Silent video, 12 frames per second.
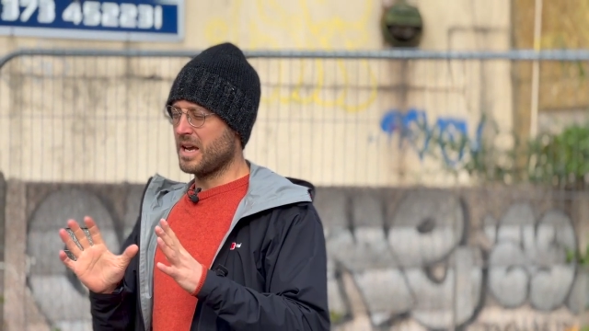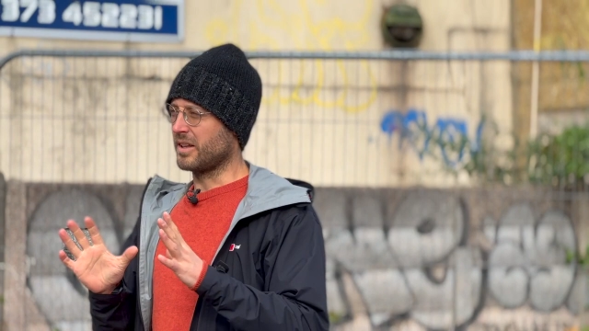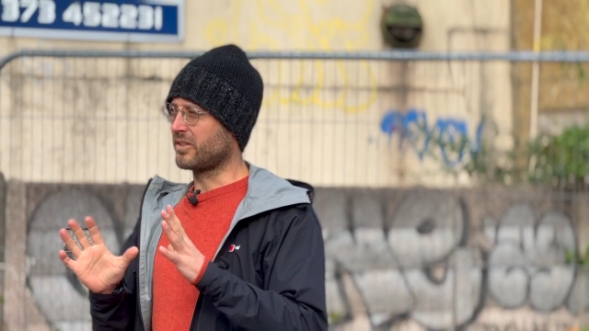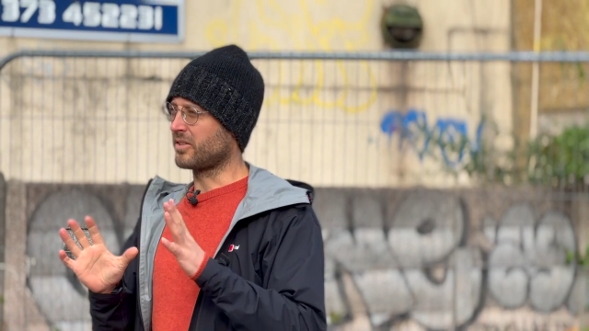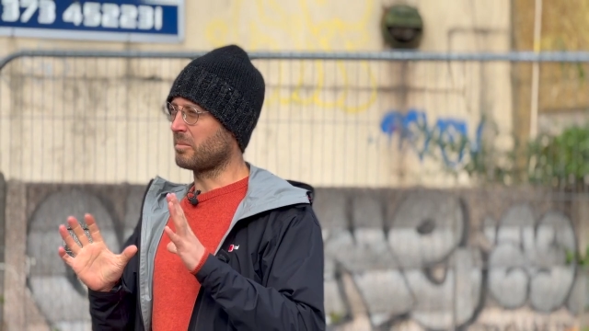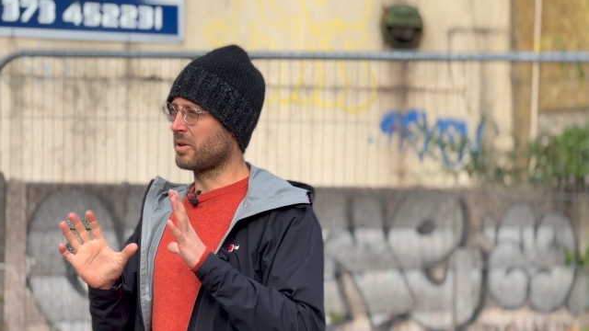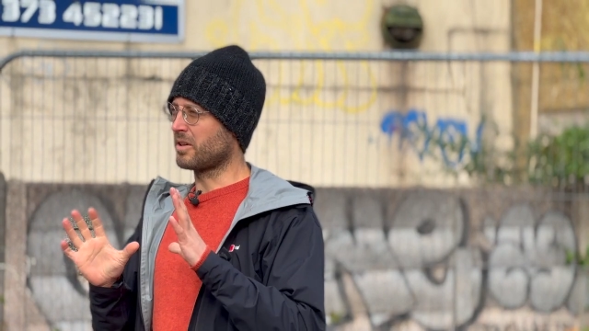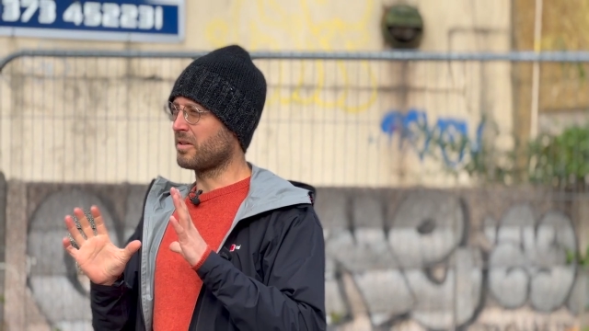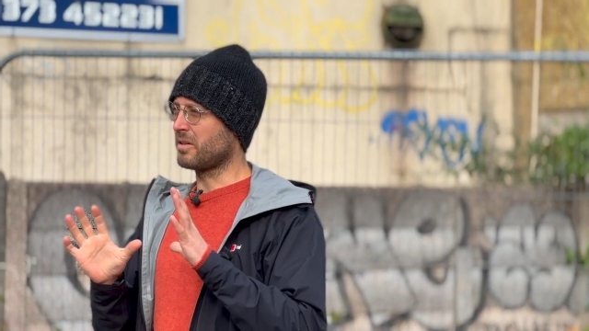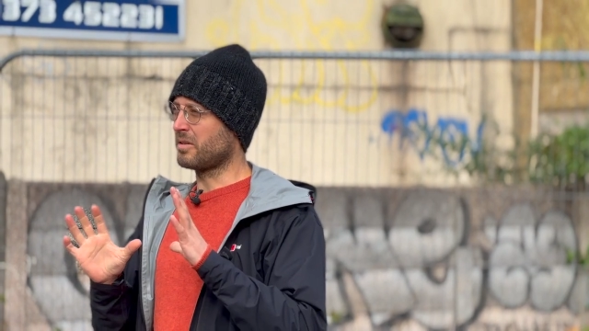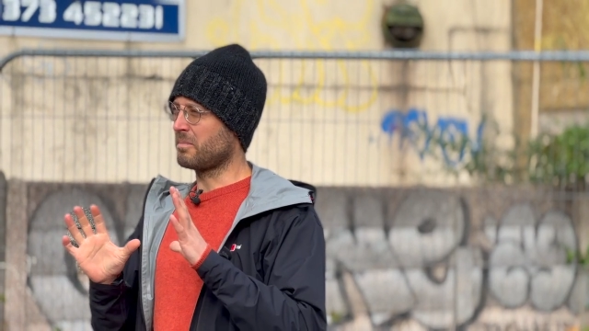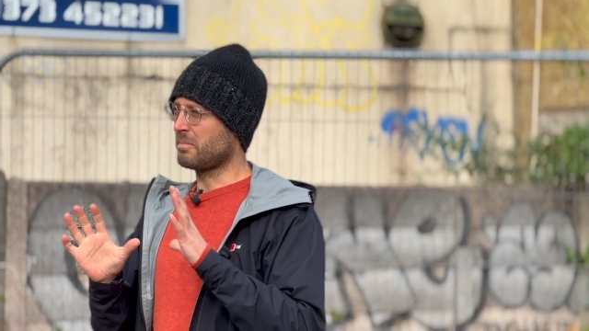and some of the
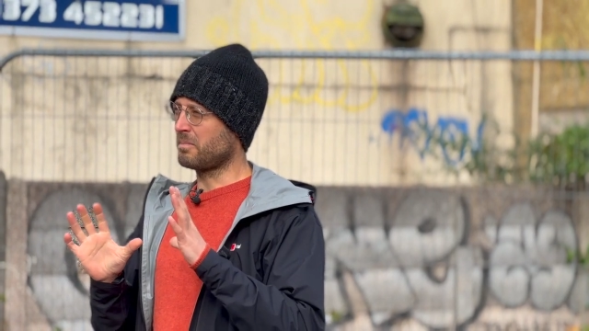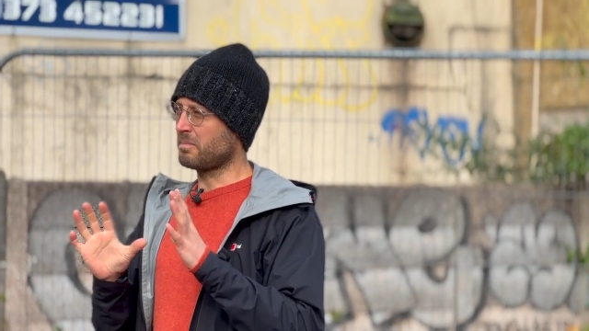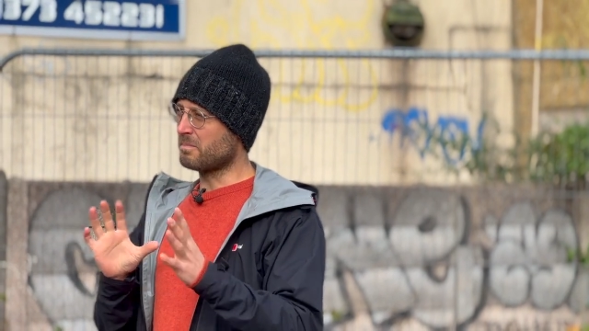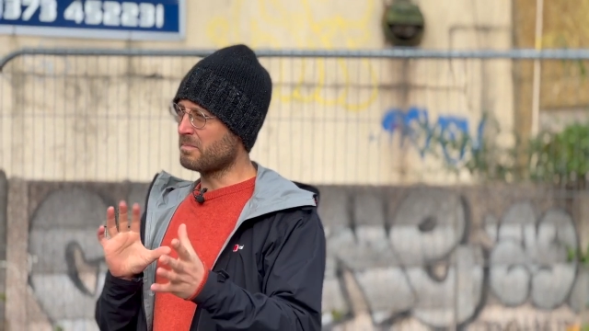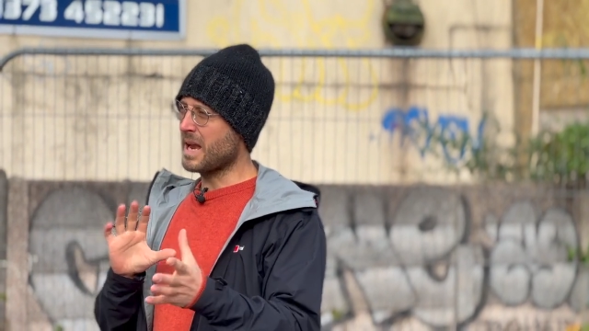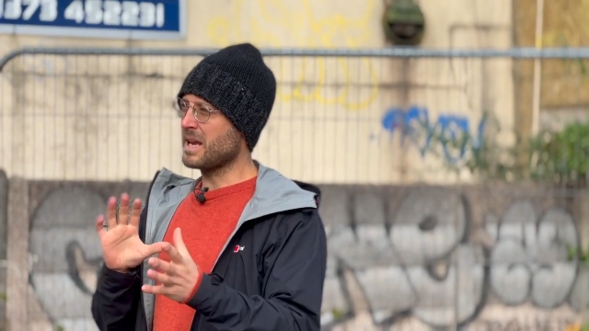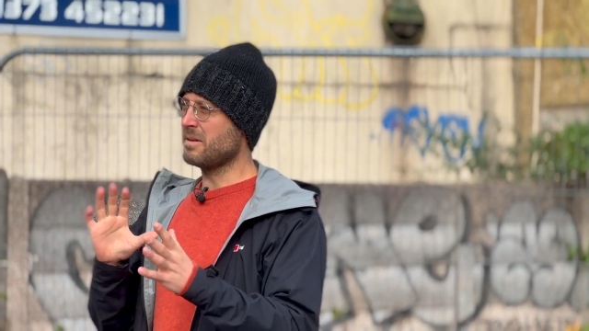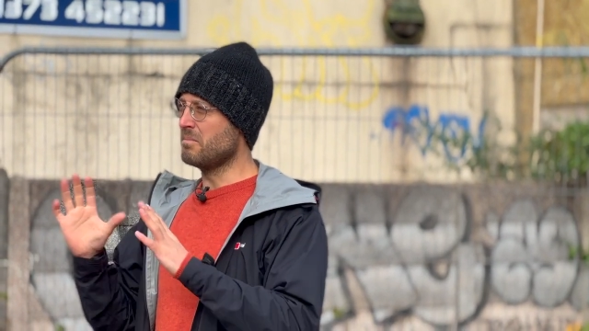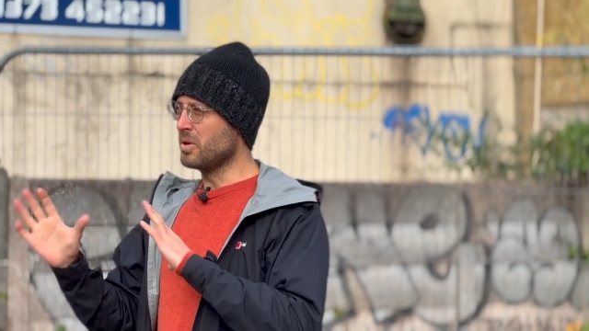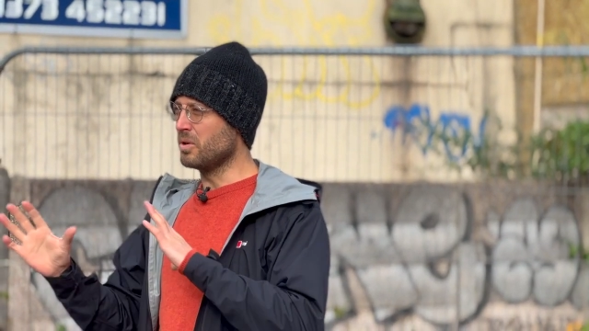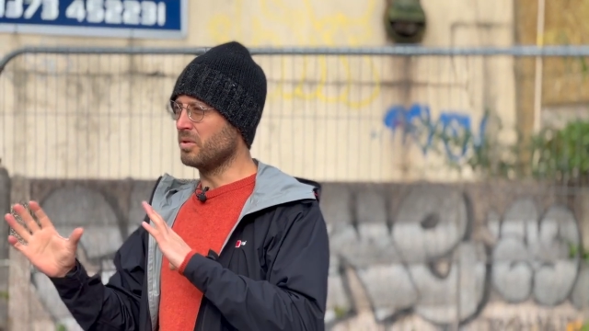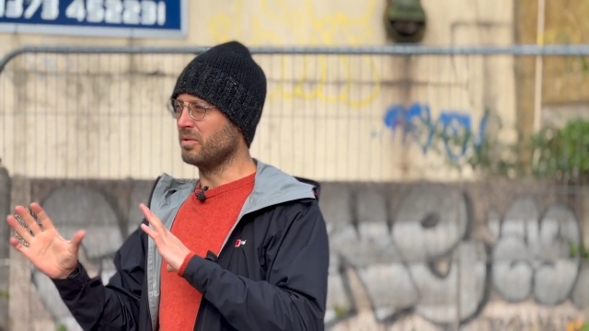main
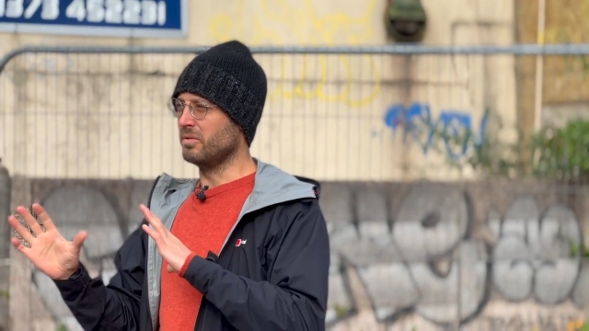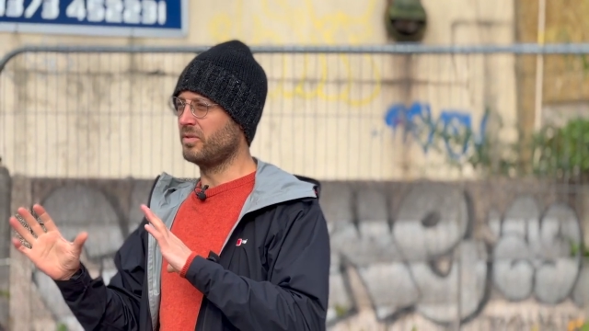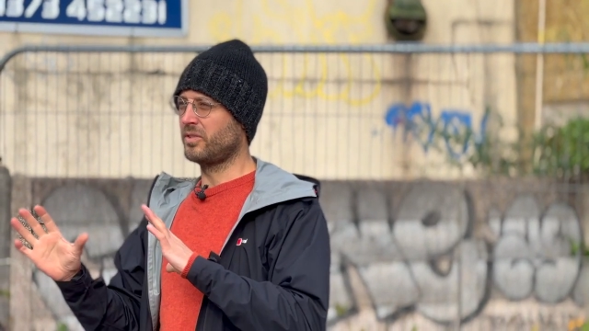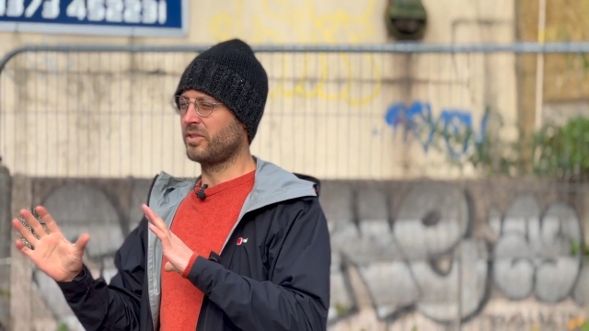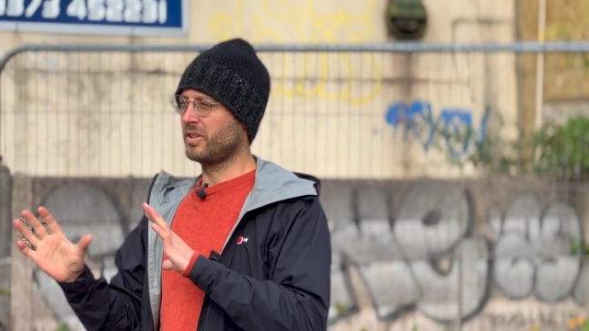moves